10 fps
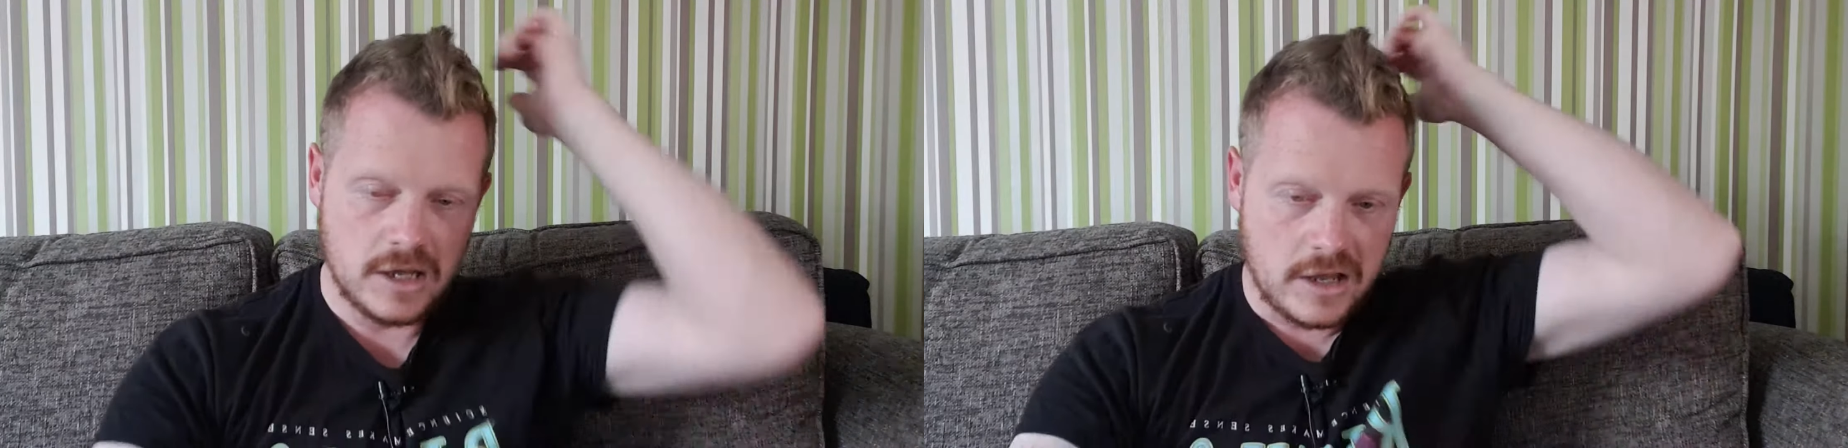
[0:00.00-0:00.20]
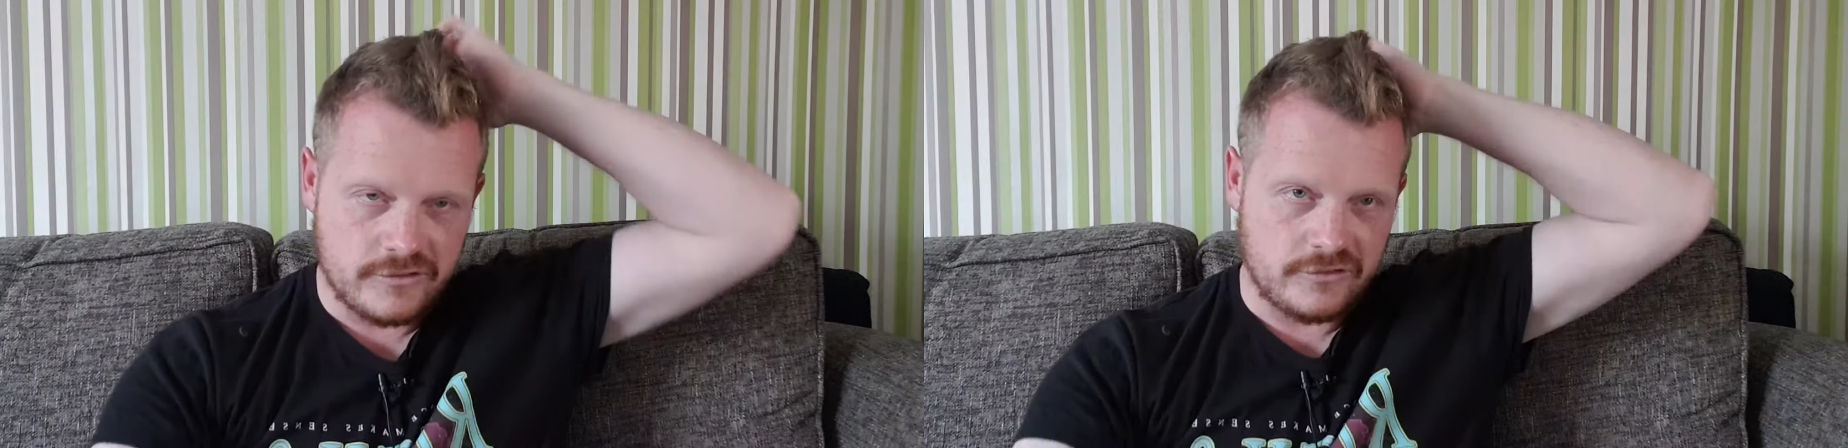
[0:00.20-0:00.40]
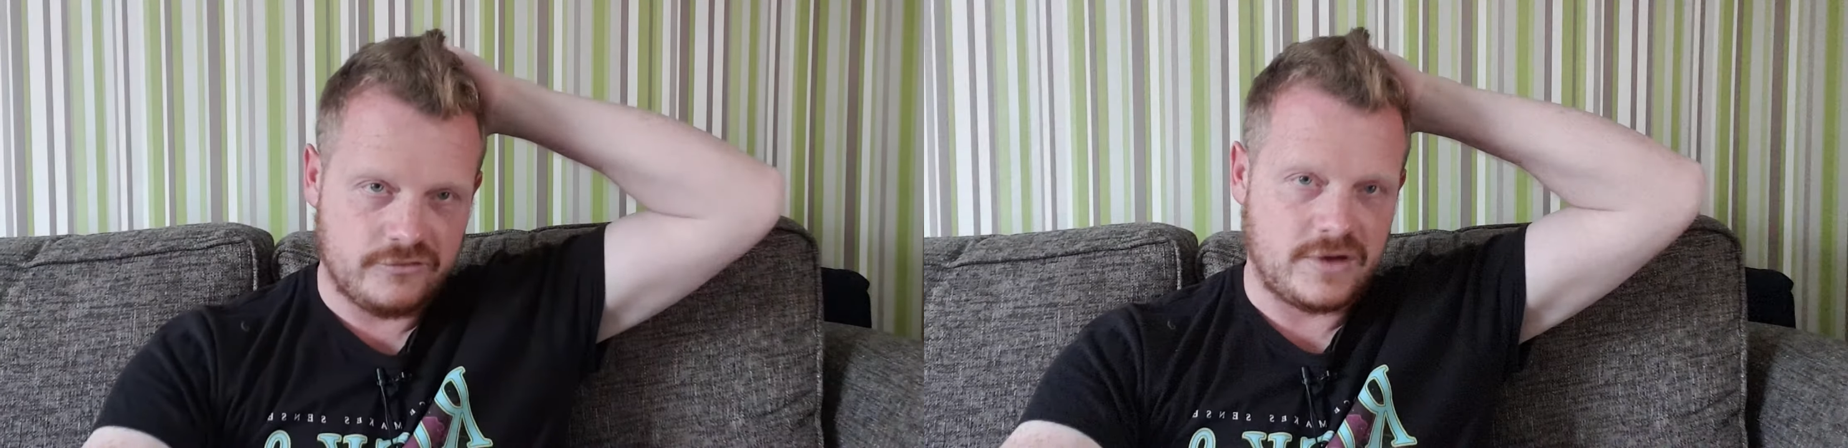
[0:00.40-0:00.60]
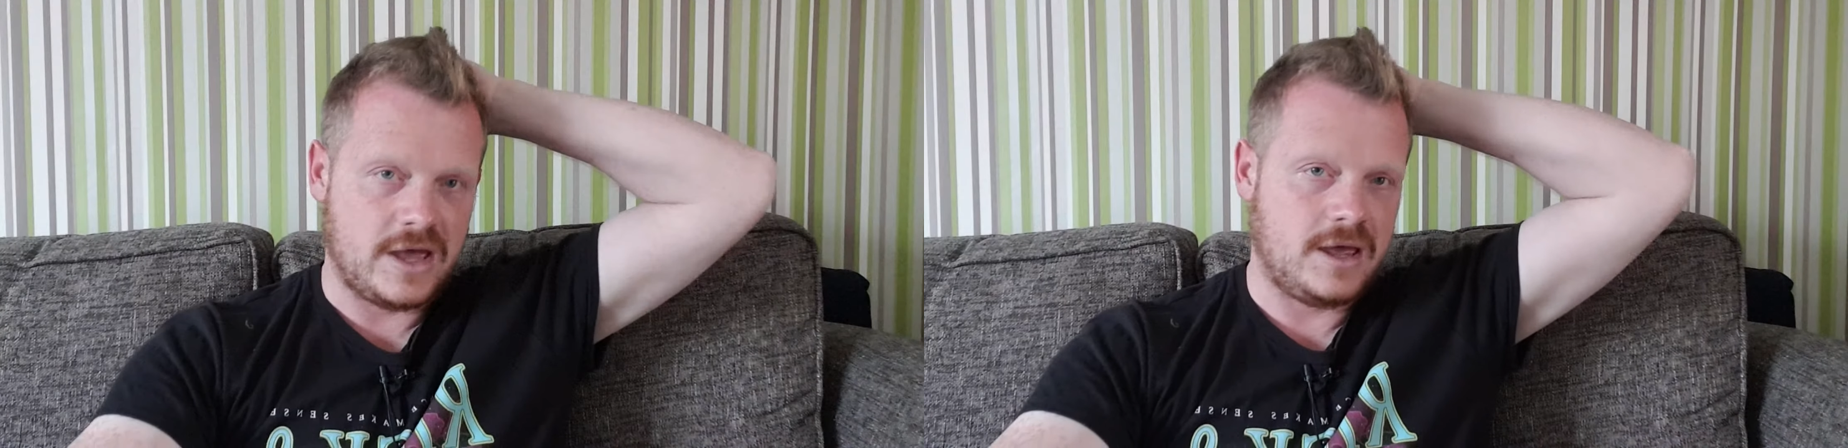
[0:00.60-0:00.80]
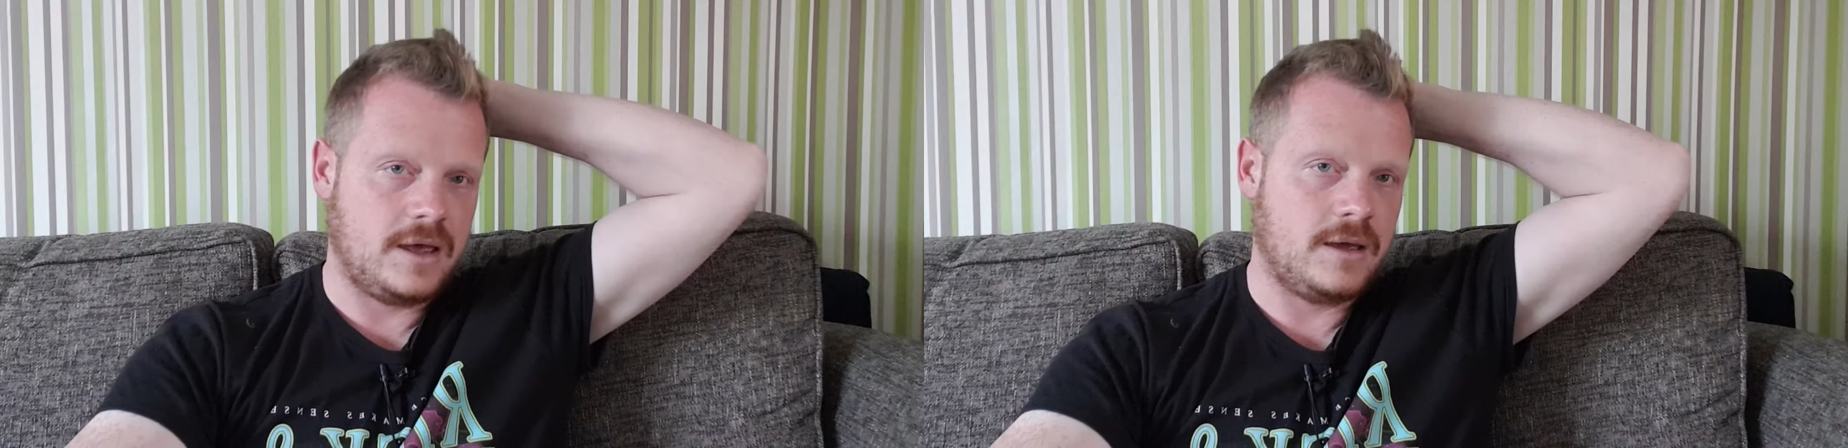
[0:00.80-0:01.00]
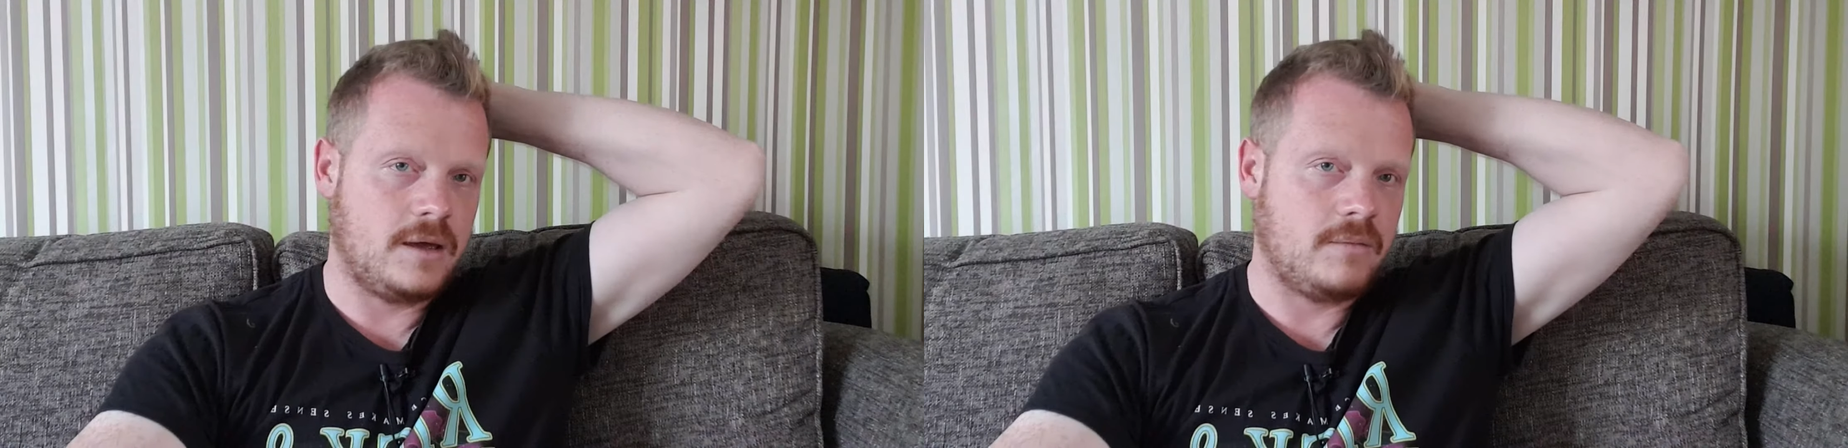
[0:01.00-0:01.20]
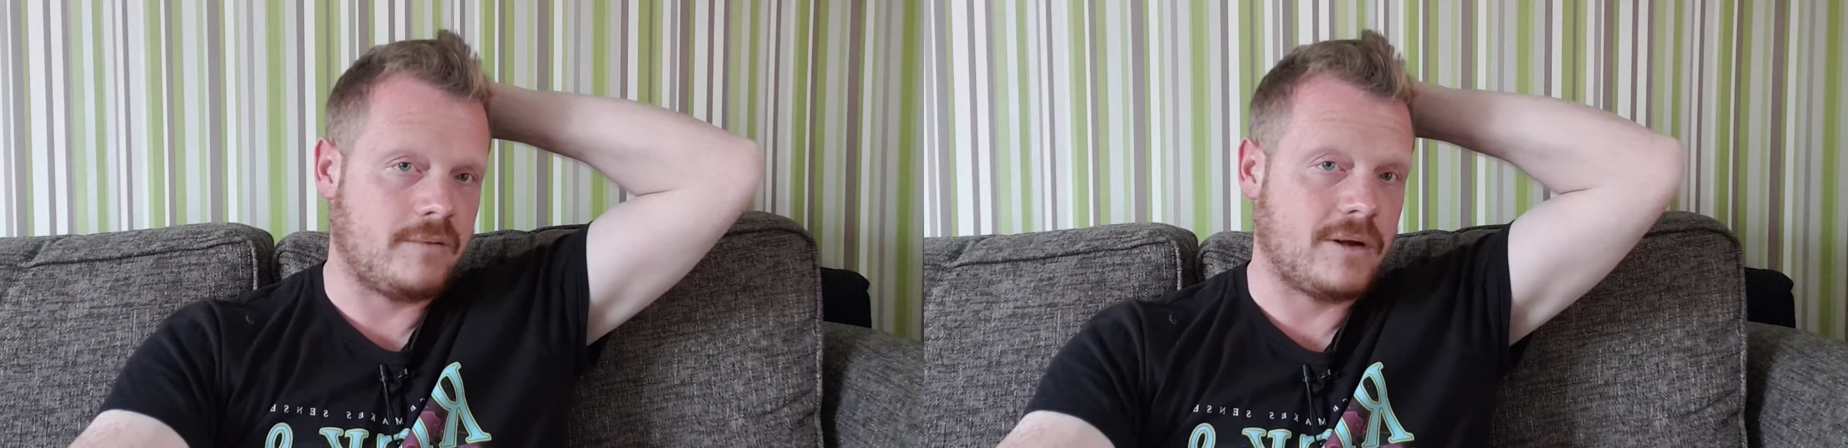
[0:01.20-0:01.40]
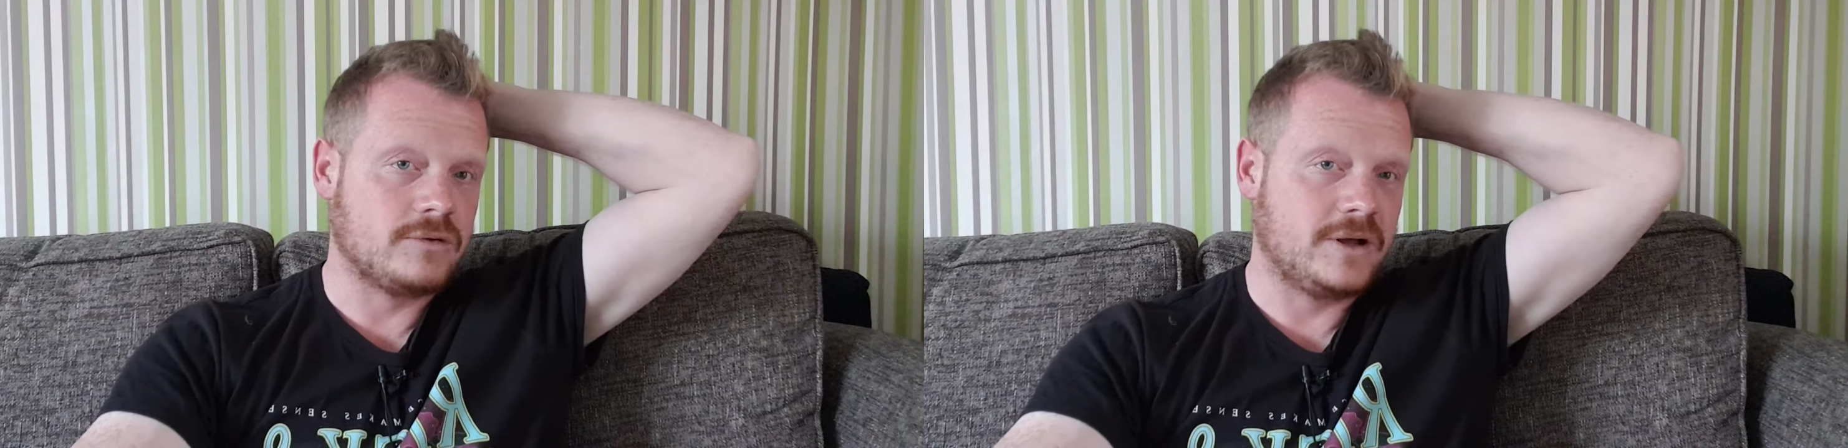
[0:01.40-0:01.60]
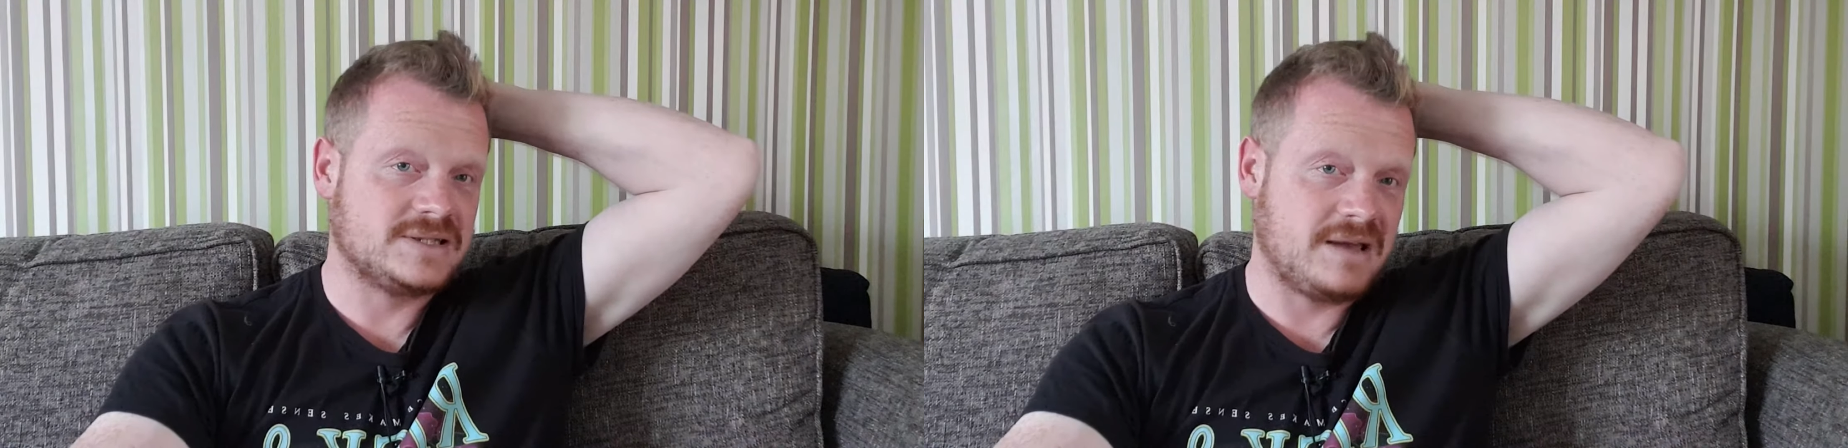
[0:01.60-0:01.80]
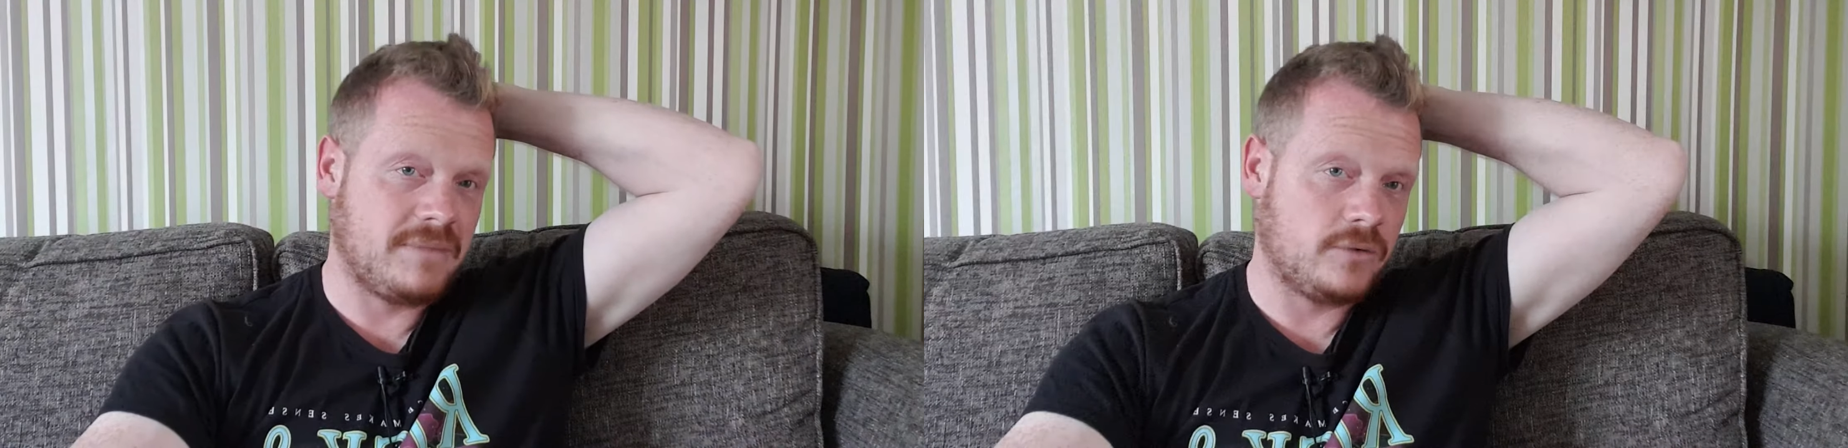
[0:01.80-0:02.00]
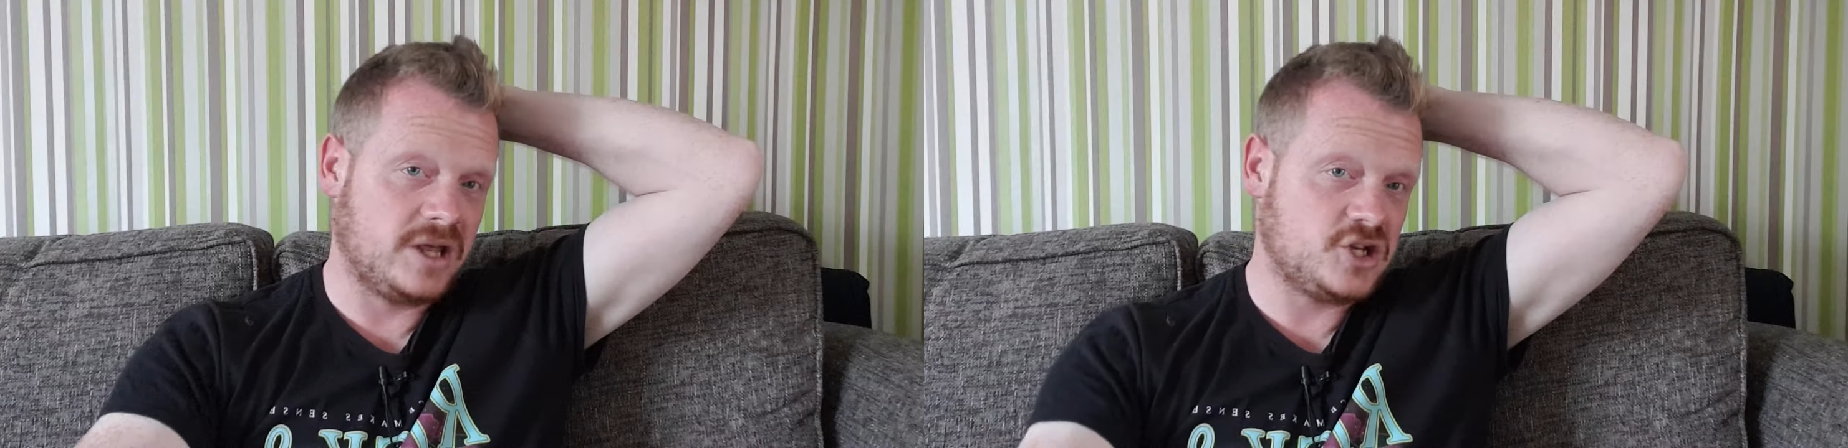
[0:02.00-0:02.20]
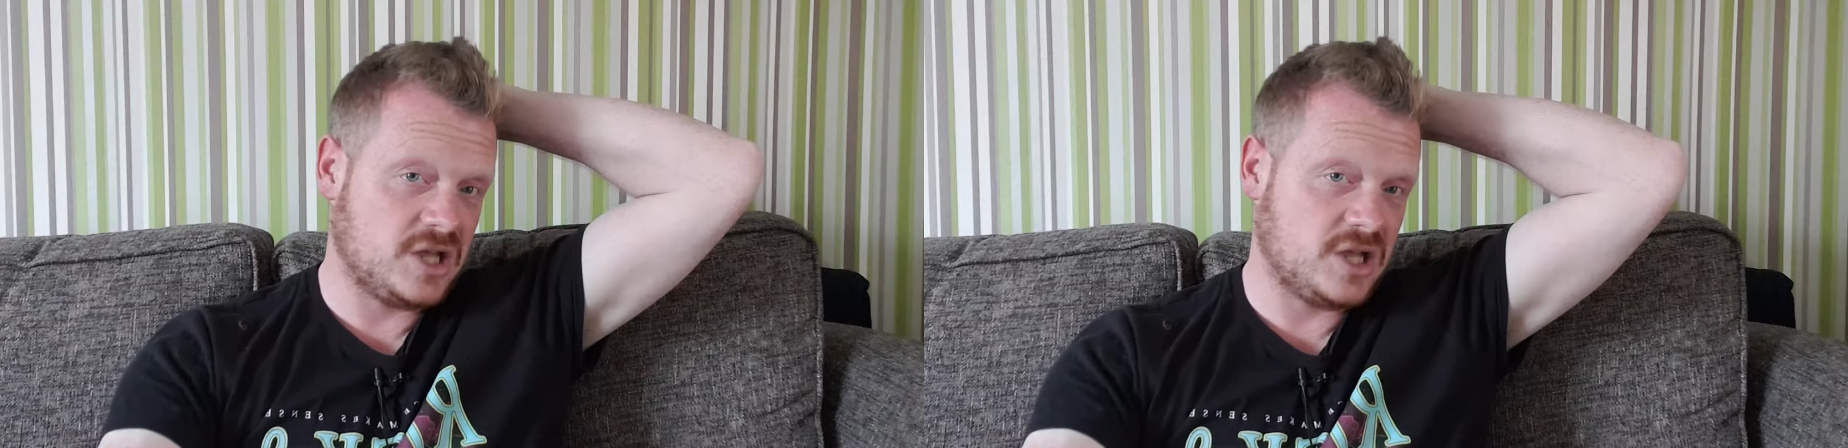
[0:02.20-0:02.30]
for around about £10 each,